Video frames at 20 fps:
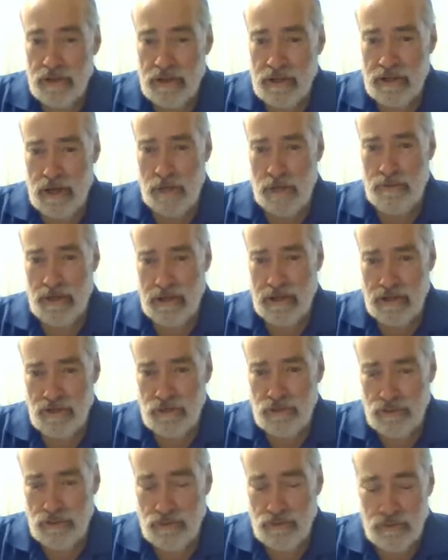coming
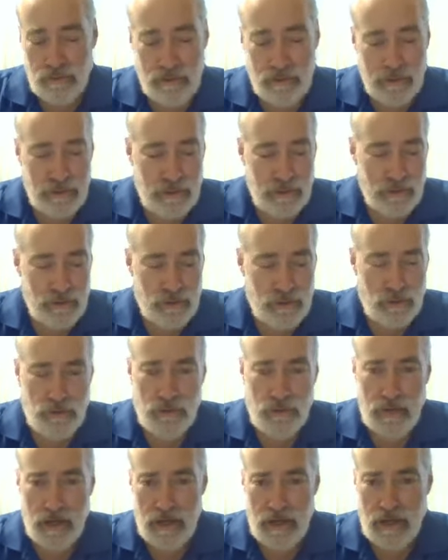into to
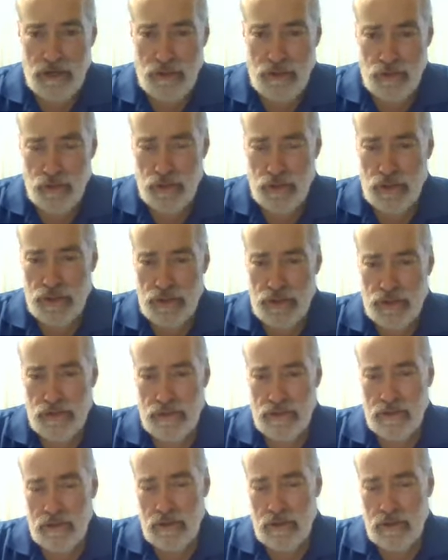a Jewish